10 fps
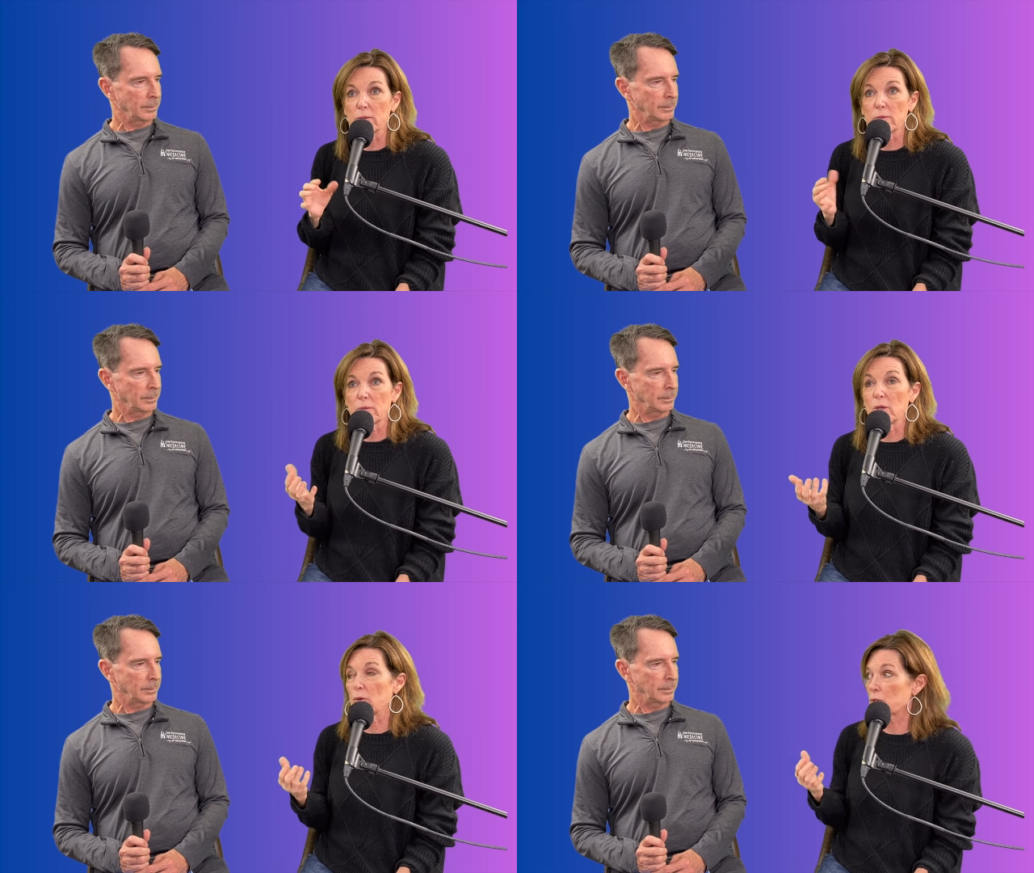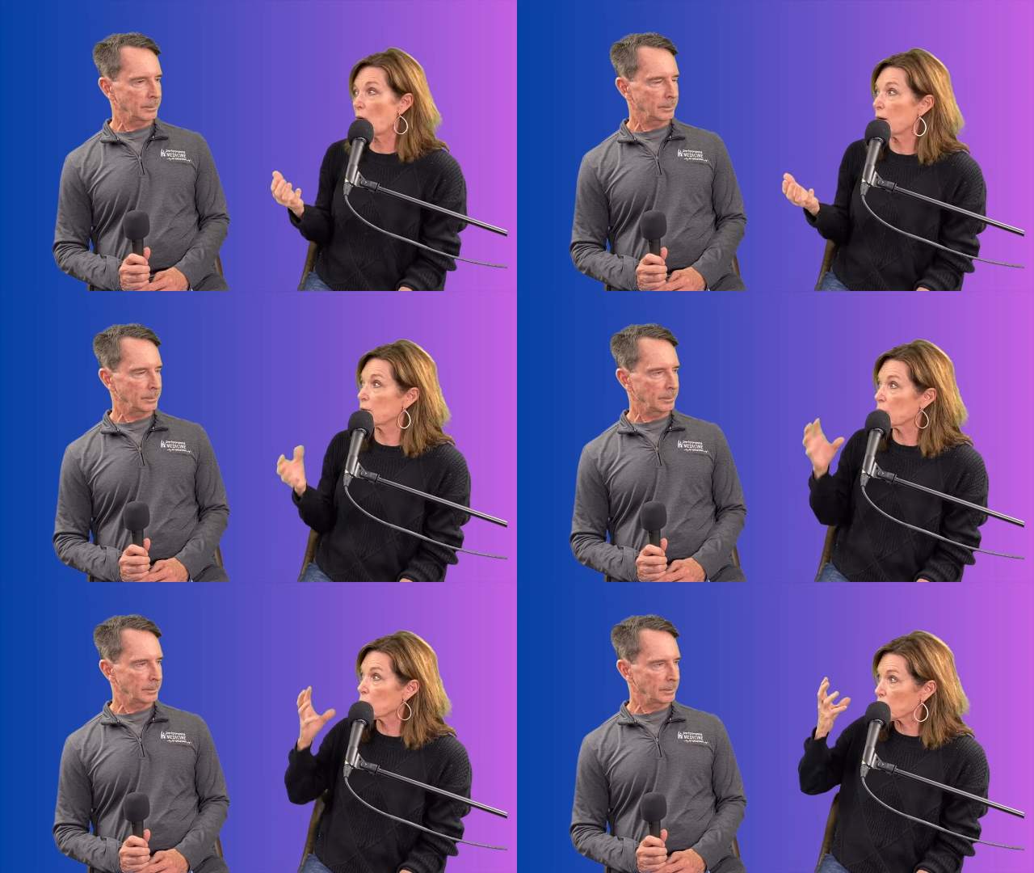Speaker 1: you know, talk
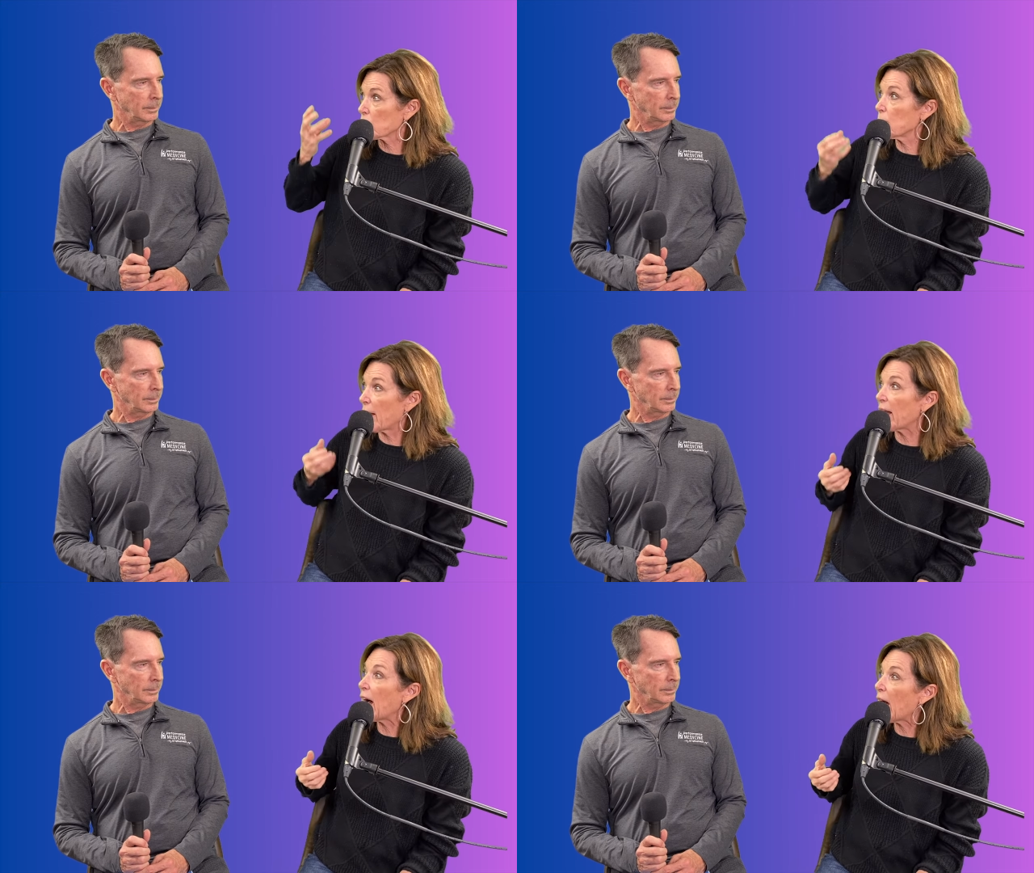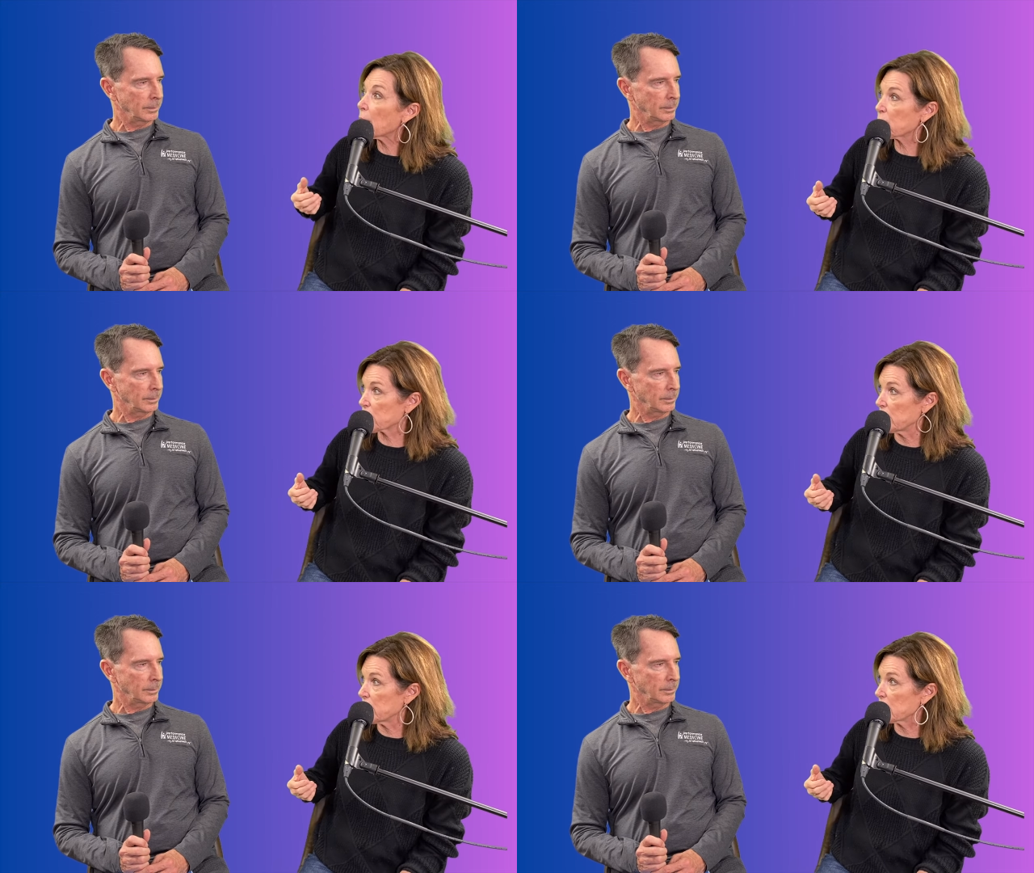through my
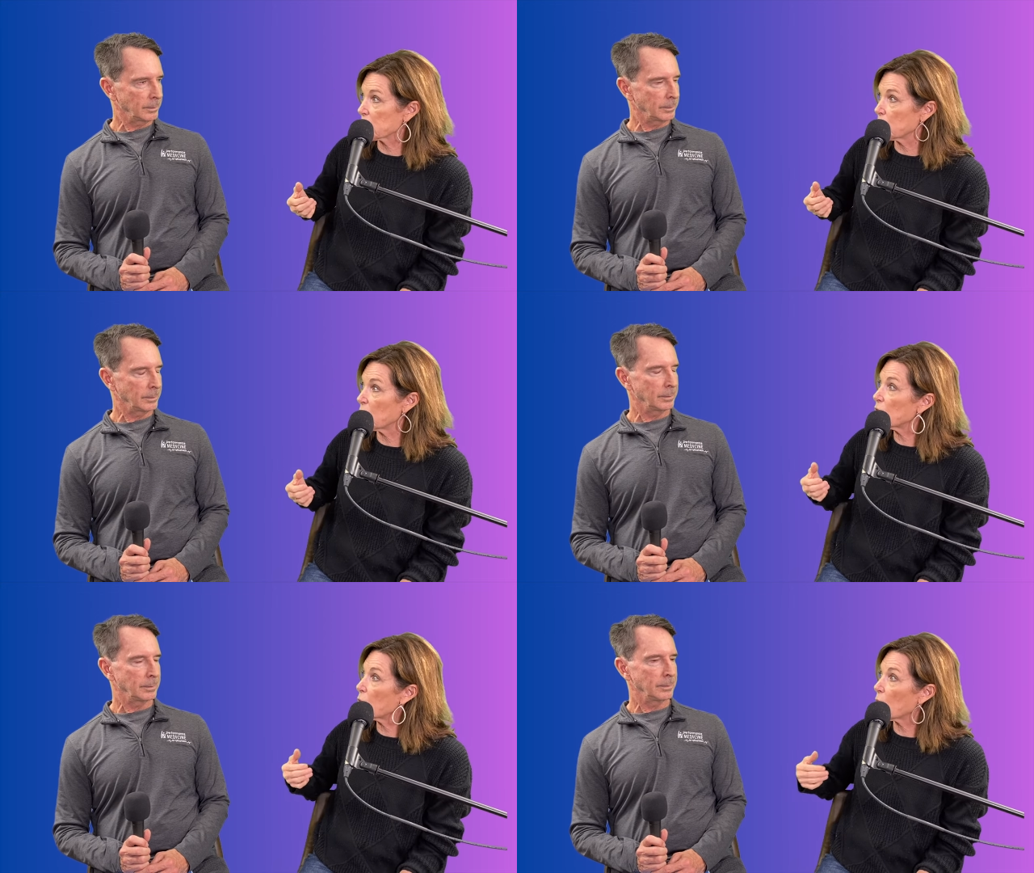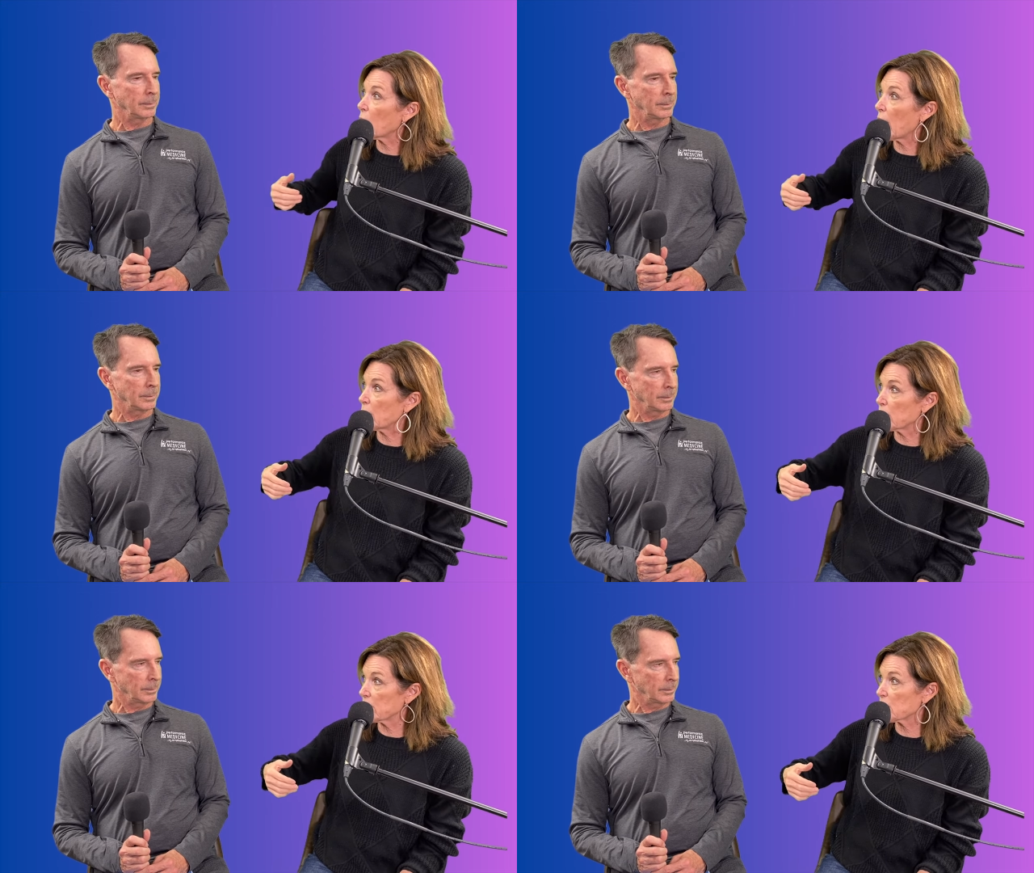options before I
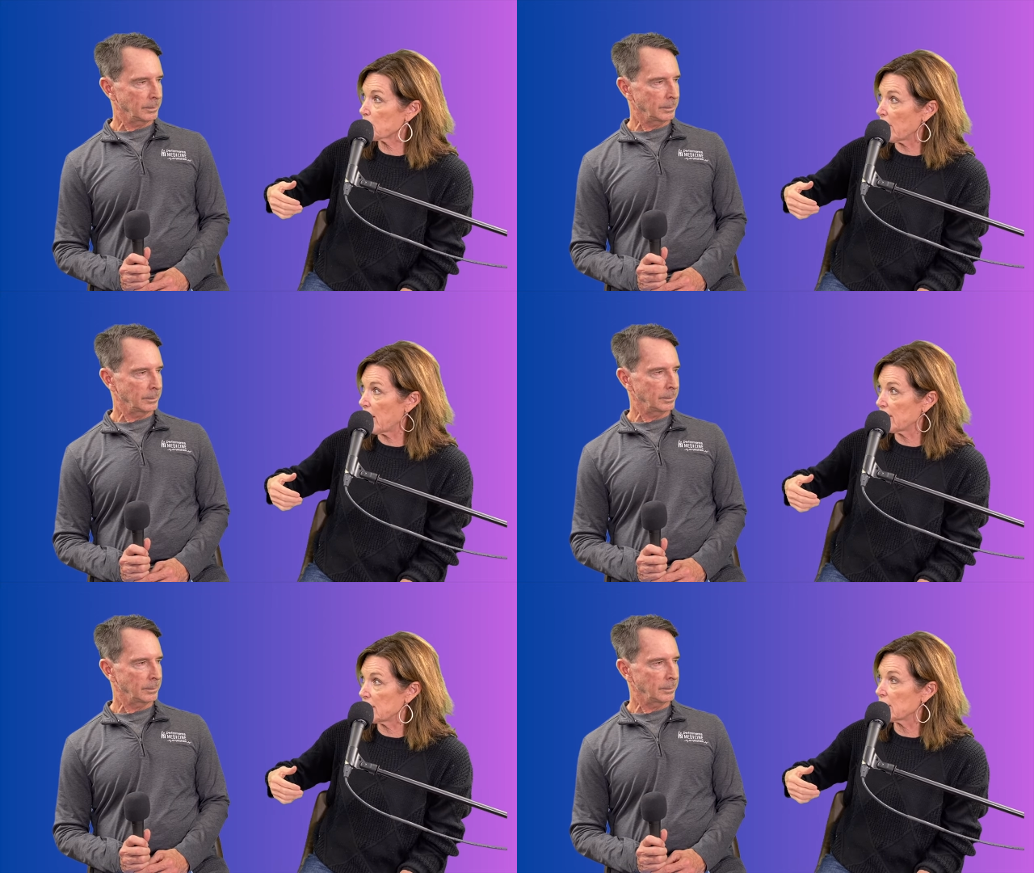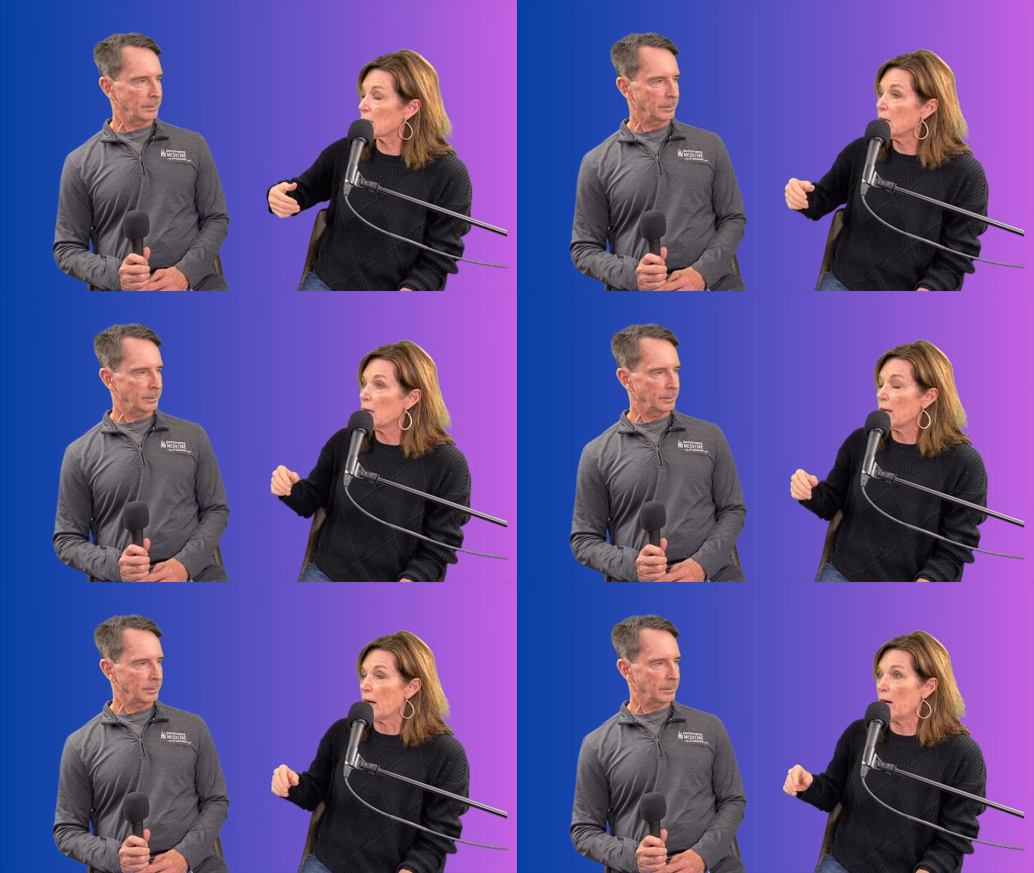responded.
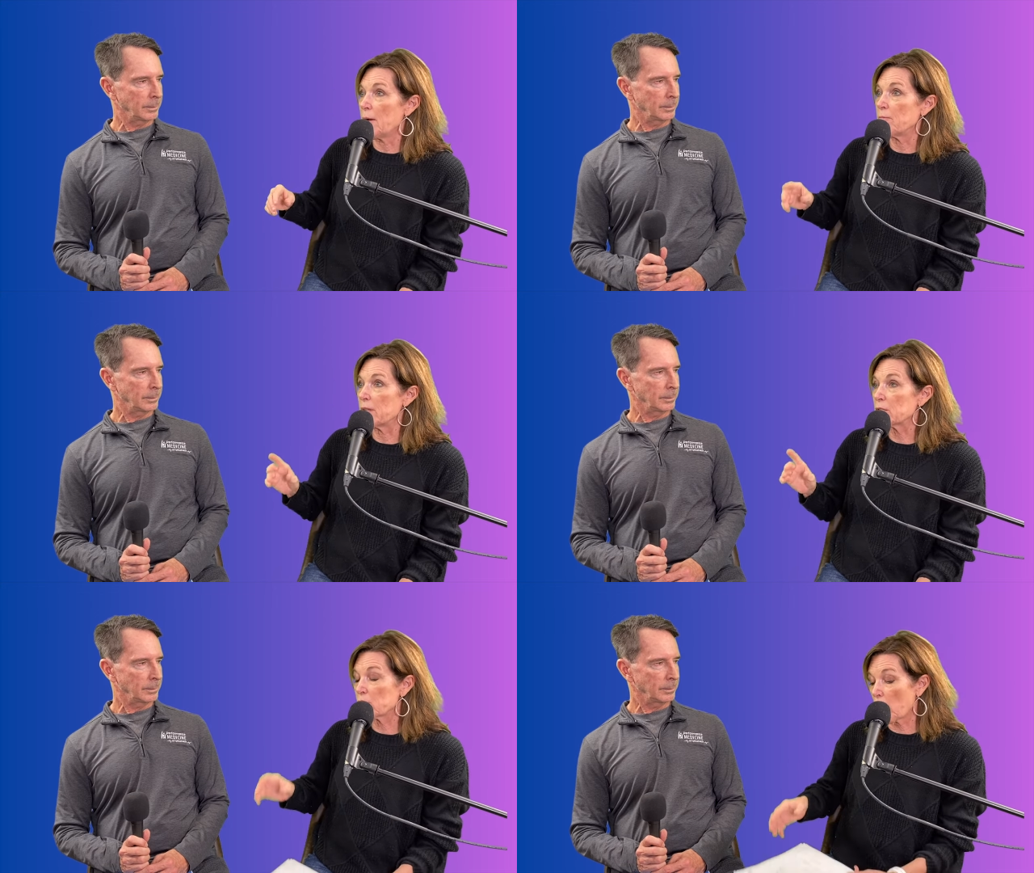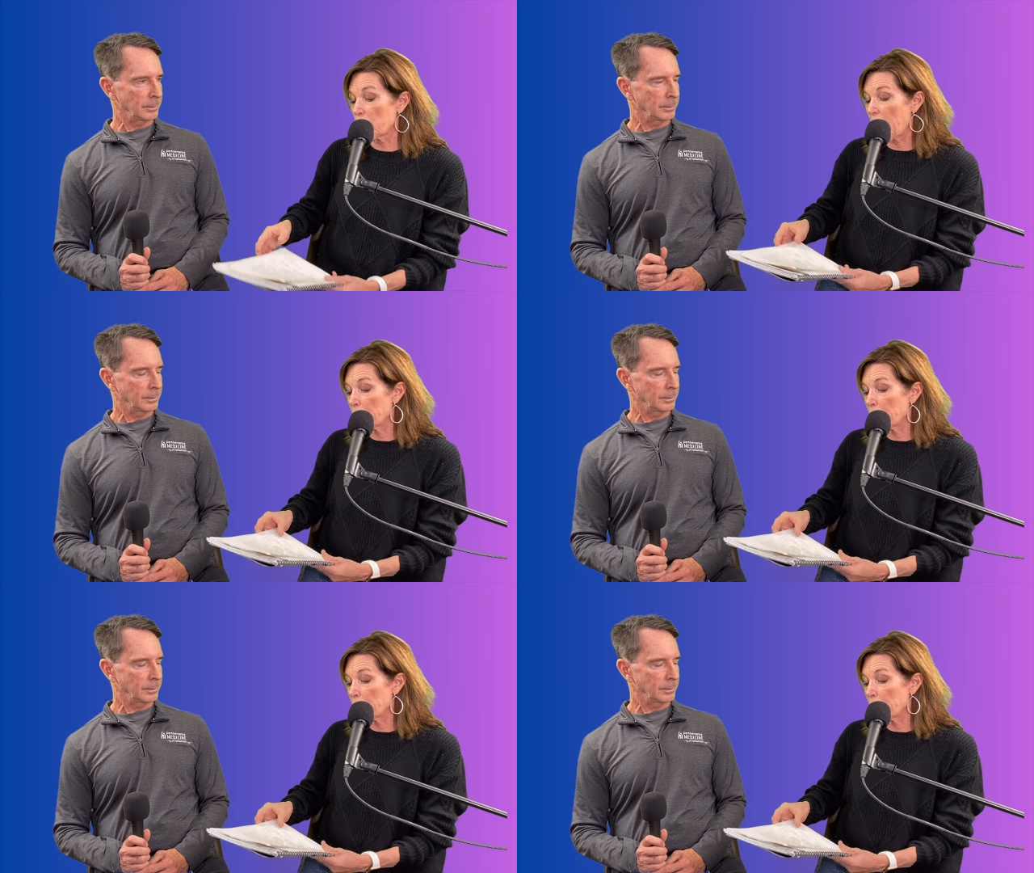Um, so that